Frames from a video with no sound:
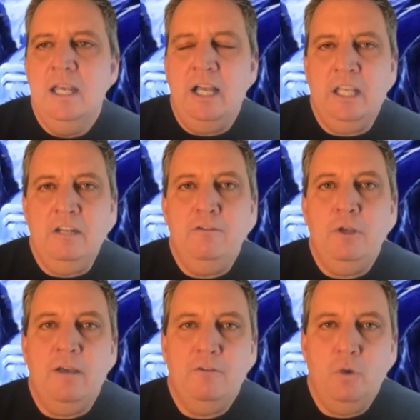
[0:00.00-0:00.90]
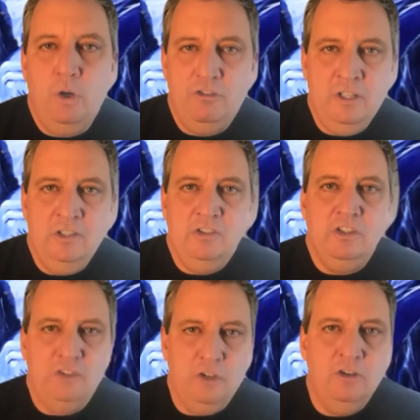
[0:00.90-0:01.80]
Again, if you have questions,
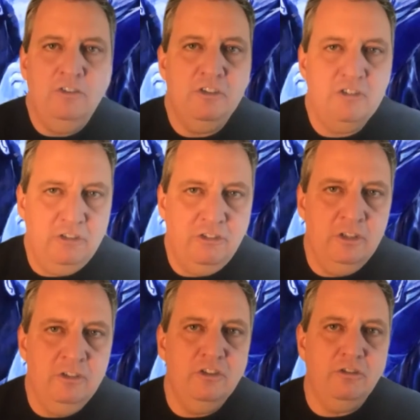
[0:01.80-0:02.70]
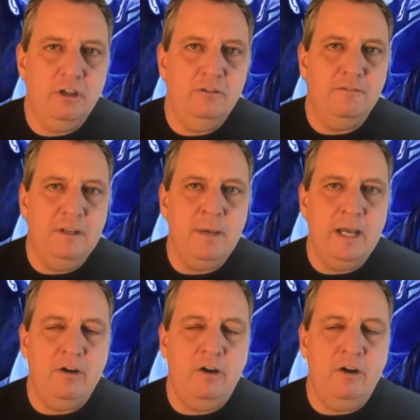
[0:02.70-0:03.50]
concerns, suggestions, constructive feedback,